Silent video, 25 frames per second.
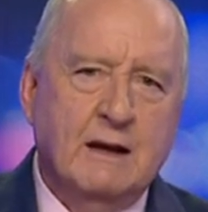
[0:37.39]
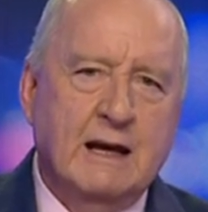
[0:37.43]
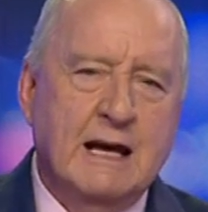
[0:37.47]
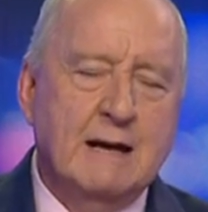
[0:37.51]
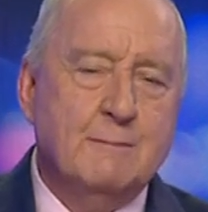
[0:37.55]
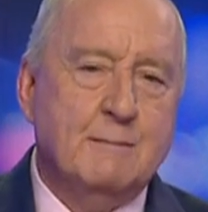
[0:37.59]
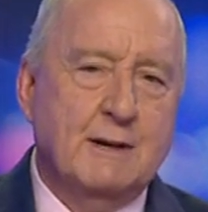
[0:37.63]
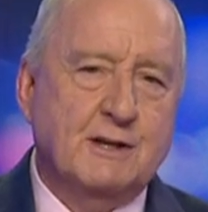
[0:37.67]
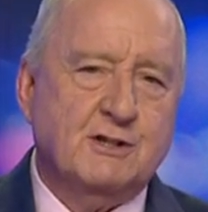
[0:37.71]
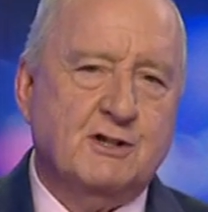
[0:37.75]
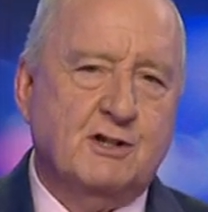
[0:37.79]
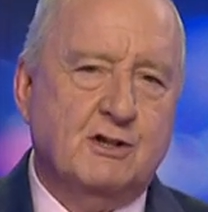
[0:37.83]

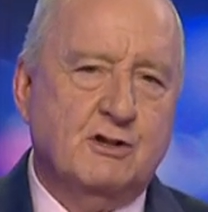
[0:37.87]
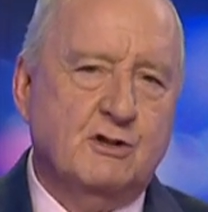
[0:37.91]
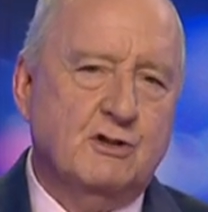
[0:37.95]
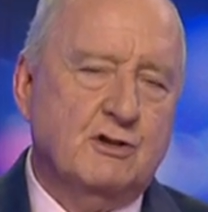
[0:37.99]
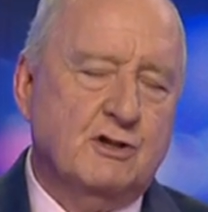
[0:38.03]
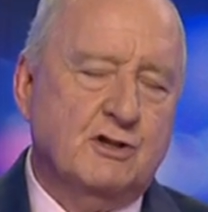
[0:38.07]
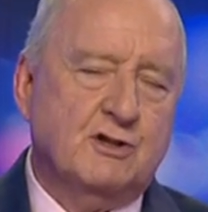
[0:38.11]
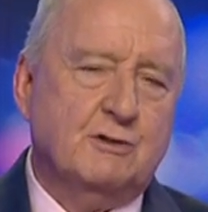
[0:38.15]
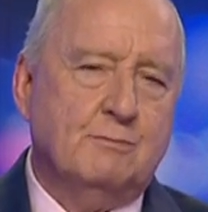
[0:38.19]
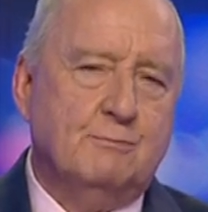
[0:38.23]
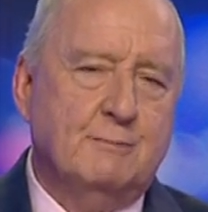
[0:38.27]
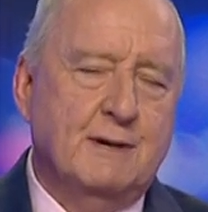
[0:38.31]
He
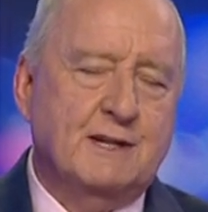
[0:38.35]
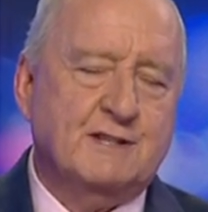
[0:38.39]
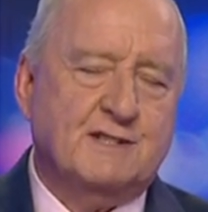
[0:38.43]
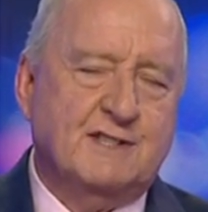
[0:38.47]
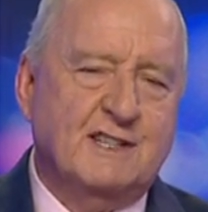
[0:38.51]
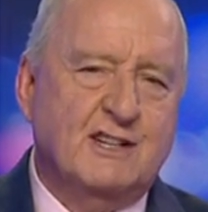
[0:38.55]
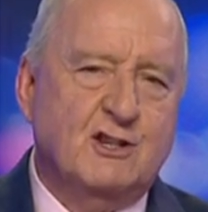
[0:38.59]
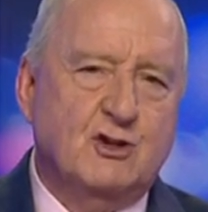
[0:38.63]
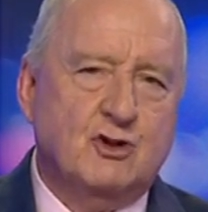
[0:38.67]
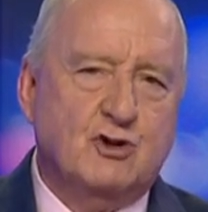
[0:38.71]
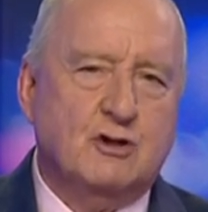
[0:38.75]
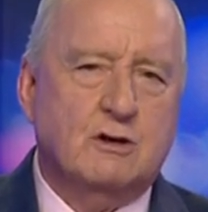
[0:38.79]
messaged,
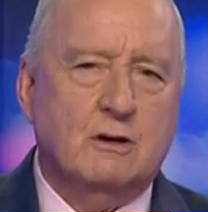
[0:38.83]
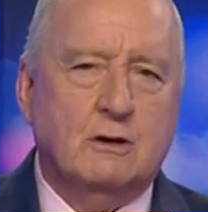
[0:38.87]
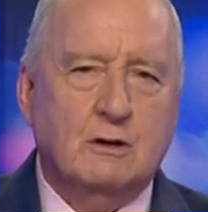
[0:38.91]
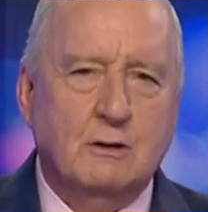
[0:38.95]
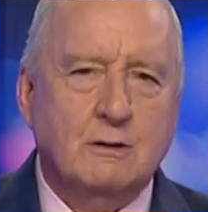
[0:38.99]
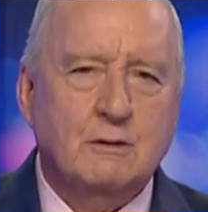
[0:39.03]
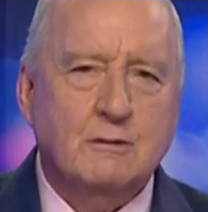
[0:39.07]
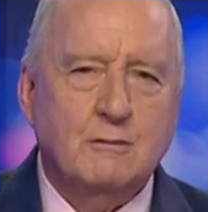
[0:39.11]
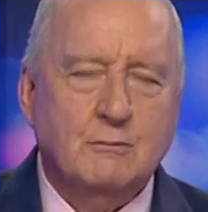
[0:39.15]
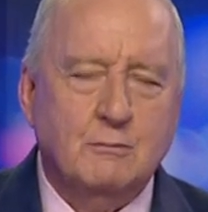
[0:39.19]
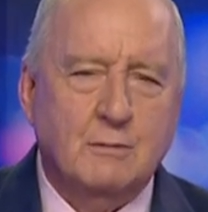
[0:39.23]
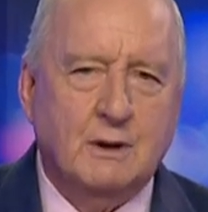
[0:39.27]
messaged
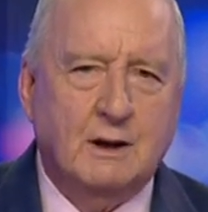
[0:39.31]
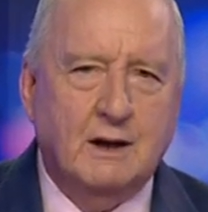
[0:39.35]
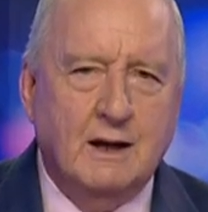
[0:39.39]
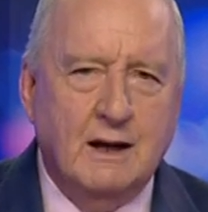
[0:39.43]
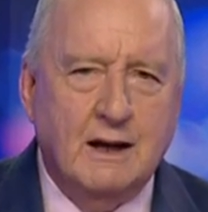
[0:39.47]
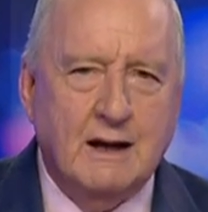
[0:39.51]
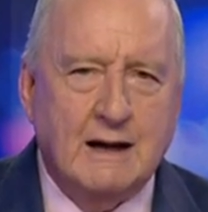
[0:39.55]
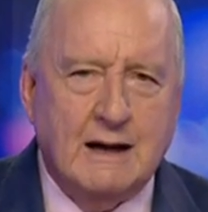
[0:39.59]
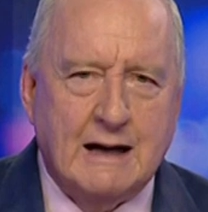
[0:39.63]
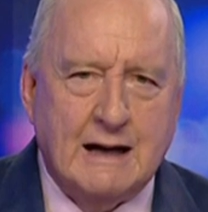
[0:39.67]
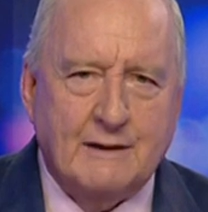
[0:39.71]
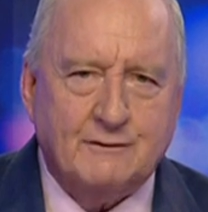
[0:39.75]

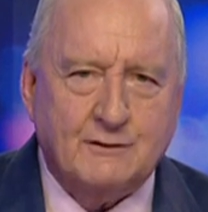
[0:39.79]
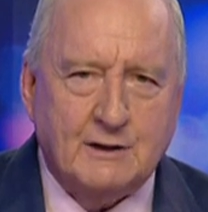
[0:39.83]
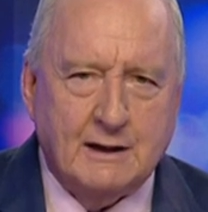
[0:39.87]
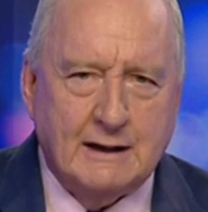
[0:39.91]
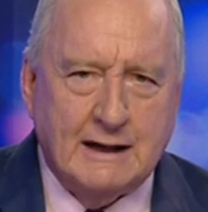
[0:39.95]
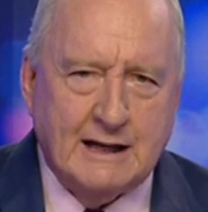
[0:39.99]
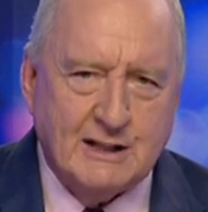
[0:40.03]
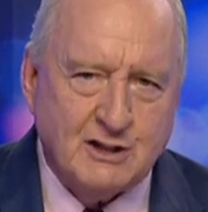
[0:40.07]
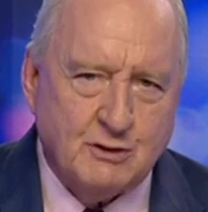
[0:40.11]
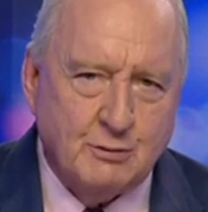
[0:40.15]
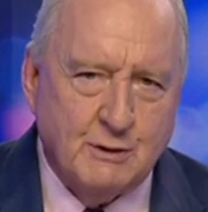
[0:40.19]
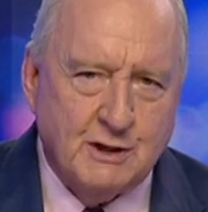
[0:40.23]
me after
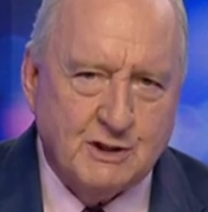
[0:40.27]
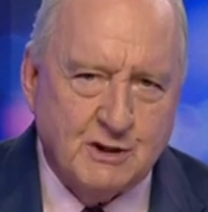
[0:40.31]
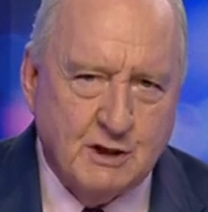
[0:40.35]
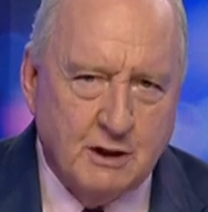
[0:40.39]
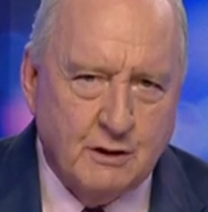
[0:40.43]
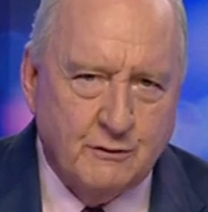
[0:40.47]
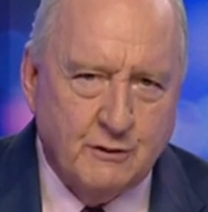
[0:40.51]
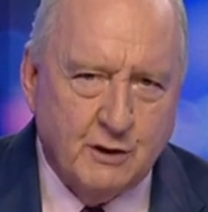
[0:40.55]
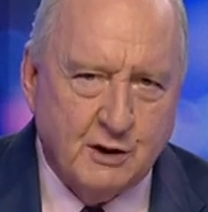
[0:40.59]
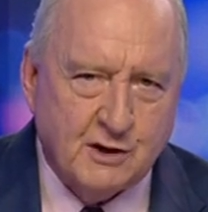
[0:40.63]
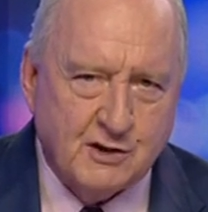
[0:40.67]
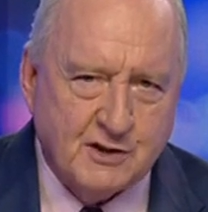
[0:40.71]
last week's
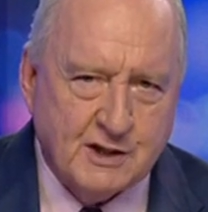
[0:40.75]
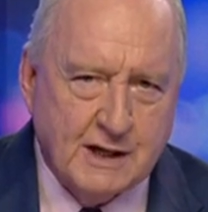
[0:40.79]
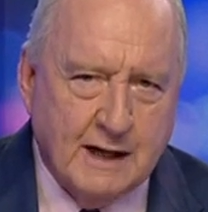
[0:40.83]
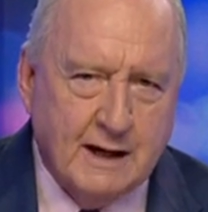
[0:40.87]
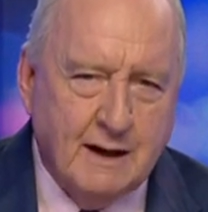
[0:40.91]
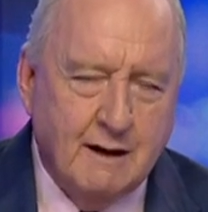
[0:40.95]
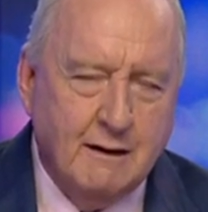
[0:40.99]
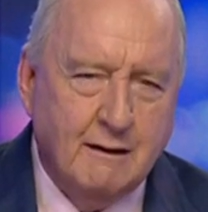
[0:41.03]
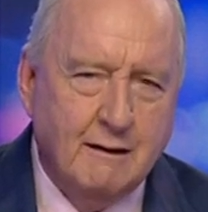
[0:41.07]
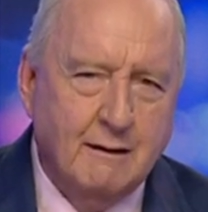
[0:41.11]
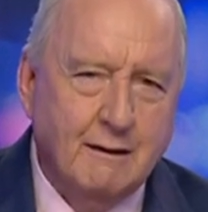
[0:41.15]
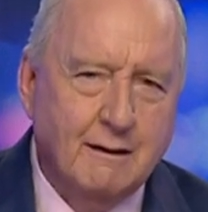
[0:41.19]
interview to
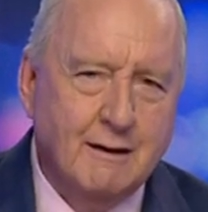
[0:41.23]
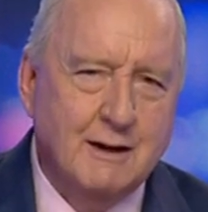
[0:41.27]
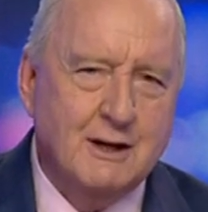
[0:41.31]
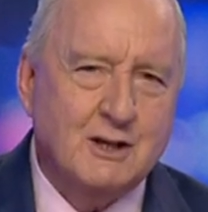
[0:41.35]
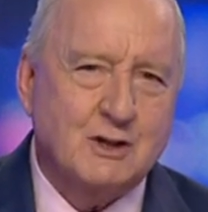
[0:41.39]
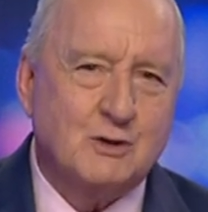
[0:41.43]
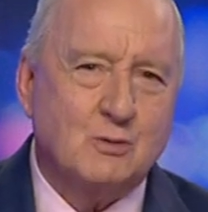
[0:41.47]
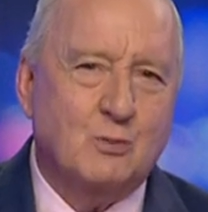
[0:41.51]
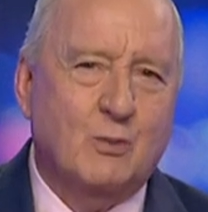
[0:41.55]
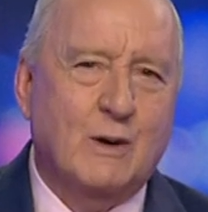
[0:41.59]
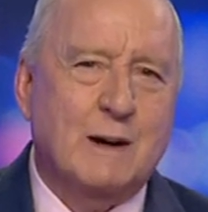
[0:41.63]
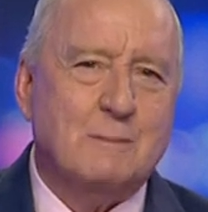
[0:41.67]
say
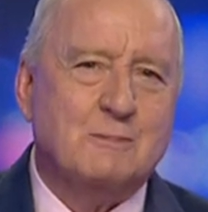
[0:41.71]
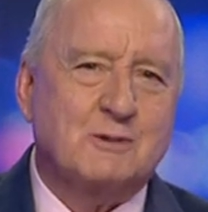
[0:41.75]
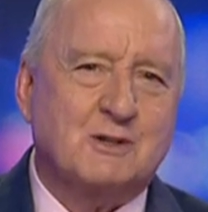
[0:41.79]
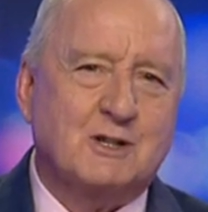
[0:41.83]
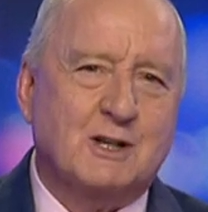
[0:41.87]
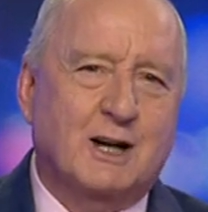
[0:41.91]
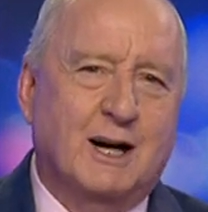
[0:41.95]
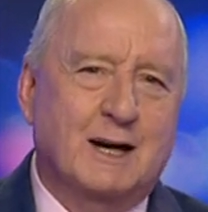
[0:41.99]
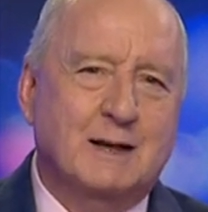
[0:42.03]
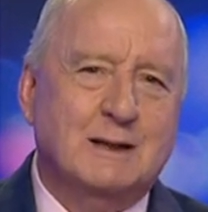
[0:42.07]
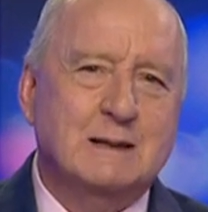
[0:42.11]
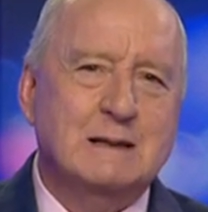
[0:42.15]
his
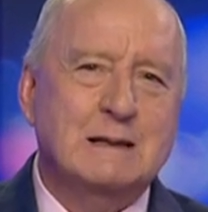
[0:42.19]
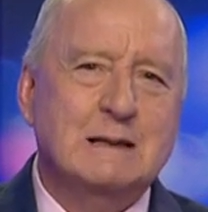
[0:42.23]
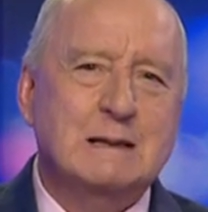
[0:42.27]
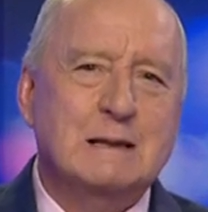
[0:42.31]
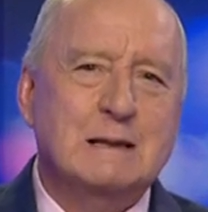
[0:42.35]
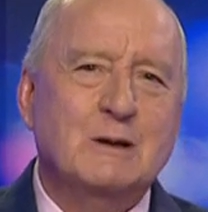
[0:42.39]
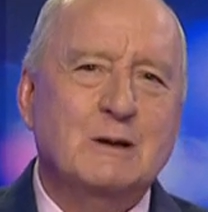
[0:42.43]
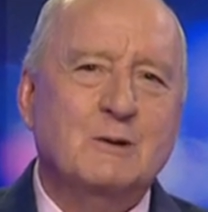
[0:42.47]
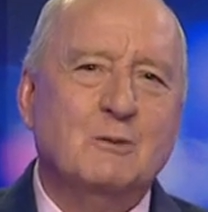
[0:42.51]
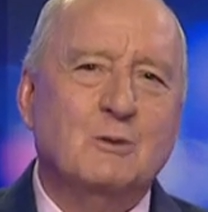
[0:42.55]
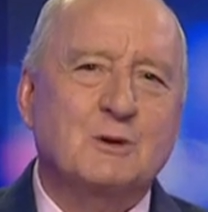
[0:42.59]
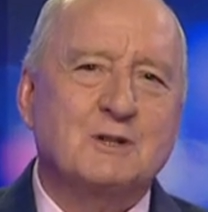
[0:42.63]
website
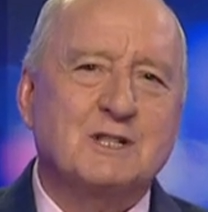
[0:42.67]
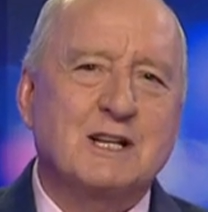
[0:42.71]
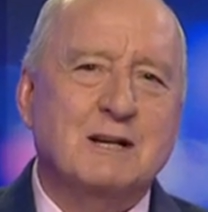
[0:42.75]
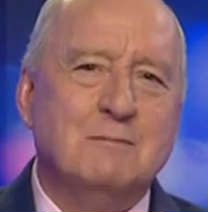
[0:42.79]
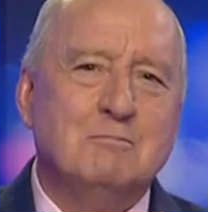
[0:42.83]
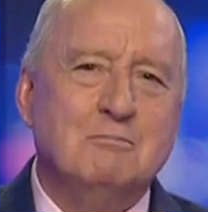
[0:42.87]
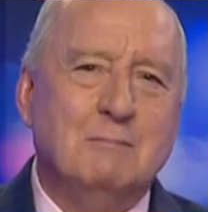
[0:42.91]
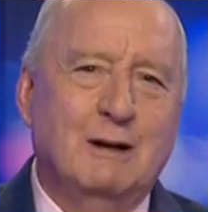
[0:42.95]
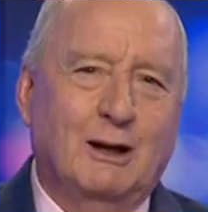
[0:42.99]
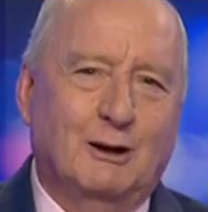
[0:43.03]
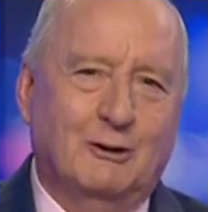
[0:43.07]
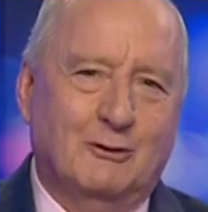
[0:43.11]
was
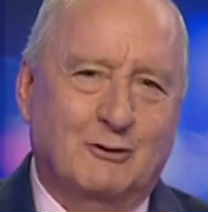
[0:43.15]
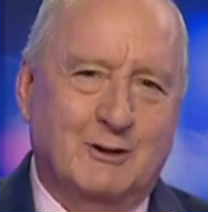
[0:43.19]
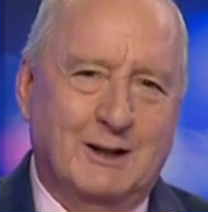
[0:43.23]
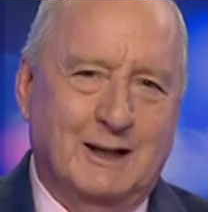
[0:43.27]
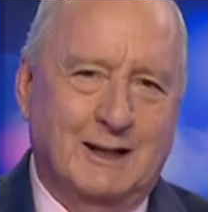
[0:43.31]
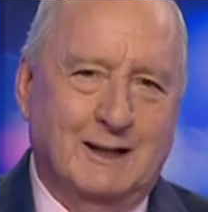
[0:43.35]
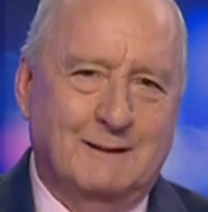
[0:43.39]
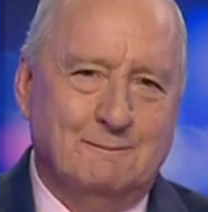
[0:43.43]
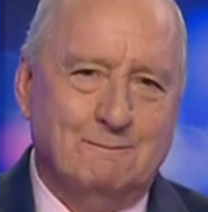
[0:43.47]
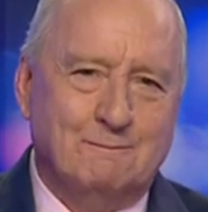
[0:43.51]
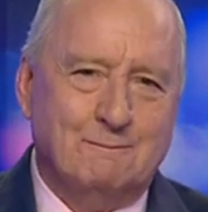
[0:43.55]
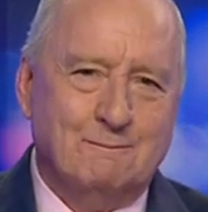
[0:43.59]
in
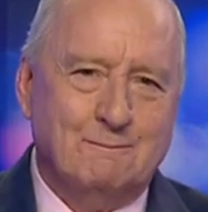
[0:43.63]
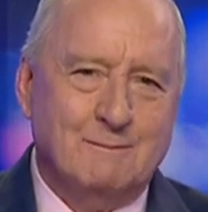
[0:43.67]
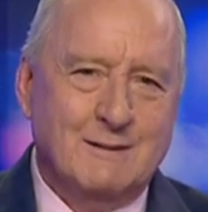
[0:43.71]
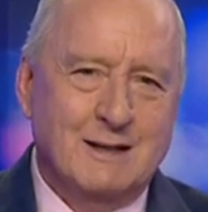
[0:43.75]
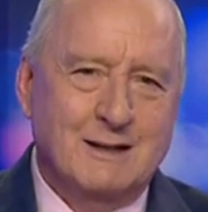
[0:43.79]
meltdown.